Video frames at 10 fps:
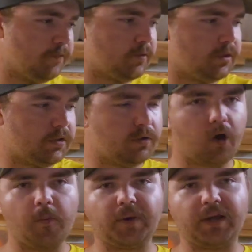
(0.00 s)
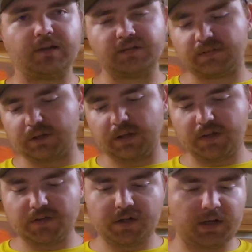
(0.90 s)
If you want to do it all pink because it's
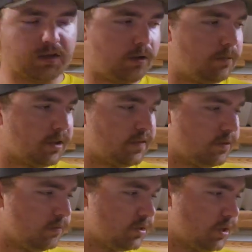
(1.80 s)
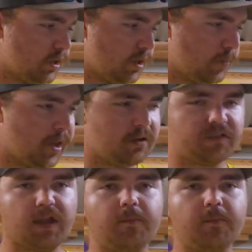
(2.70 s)
easier and you don't want to deal with the uh, painter state